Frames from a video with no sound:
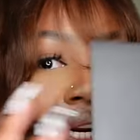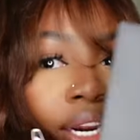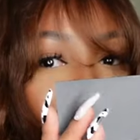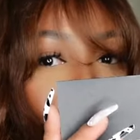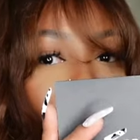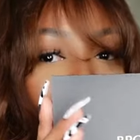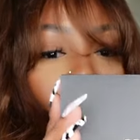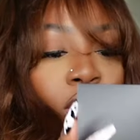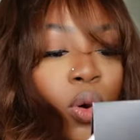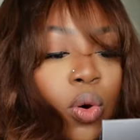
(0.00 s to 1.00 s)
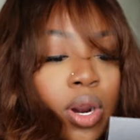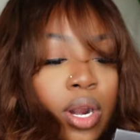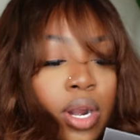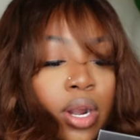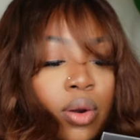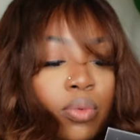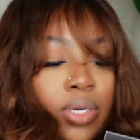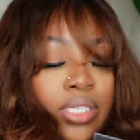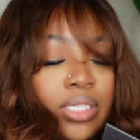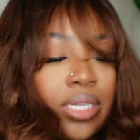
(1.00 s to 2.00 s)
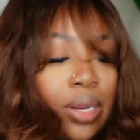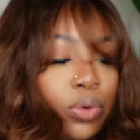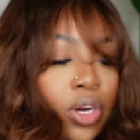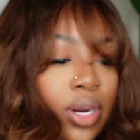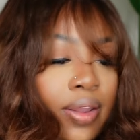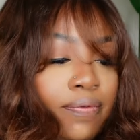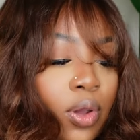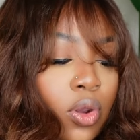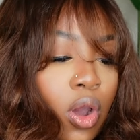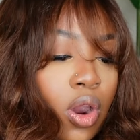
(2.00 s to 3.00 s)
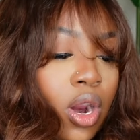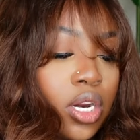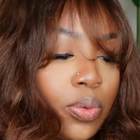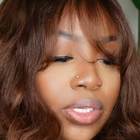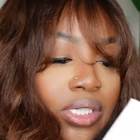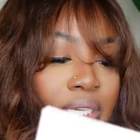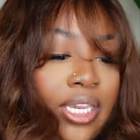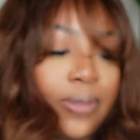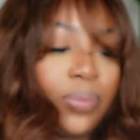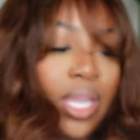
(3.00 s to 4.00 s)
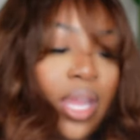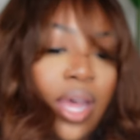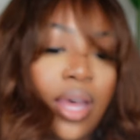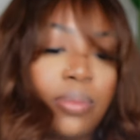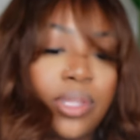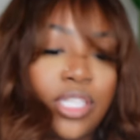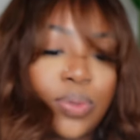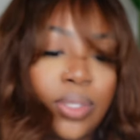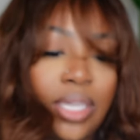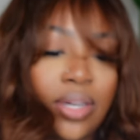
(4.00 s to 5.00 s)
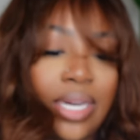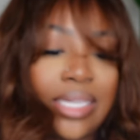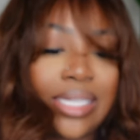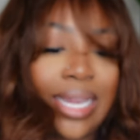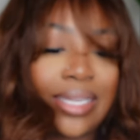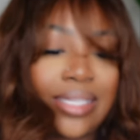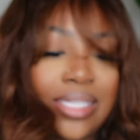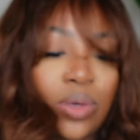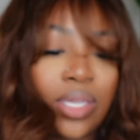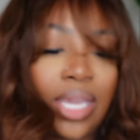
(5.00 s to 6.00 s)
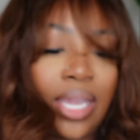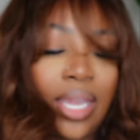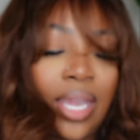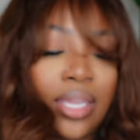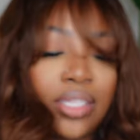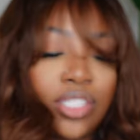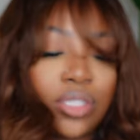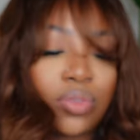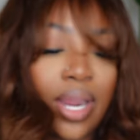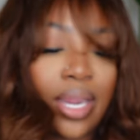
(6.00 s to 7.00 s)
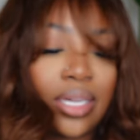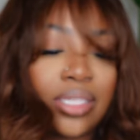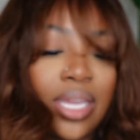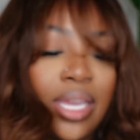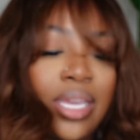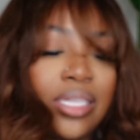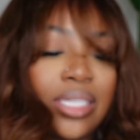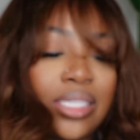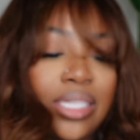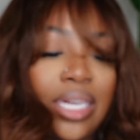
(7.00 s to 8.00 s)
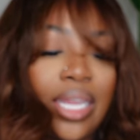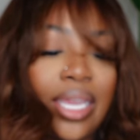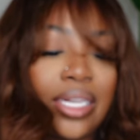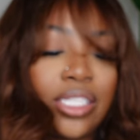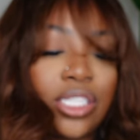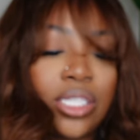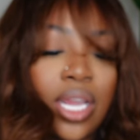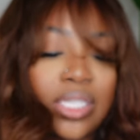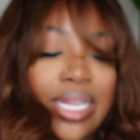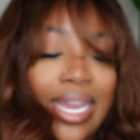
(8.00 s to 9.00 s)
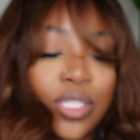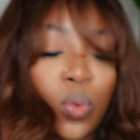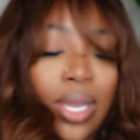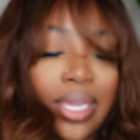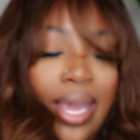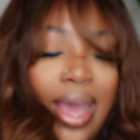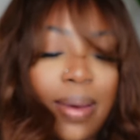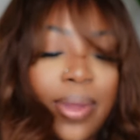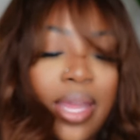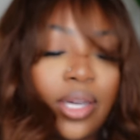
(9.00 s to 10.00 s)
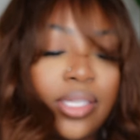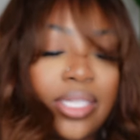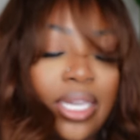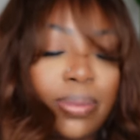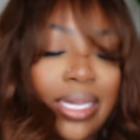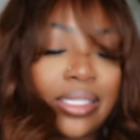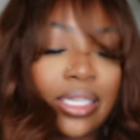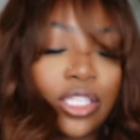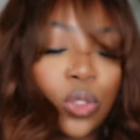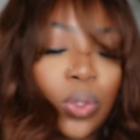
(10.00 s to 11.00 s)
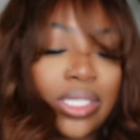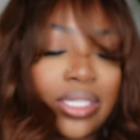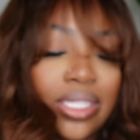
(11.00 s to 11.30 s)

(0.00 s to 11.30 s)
here is your like your info card, your receipt. Um, this one here is a silky straight 16 inch size 1 cap 13 by 6 swiss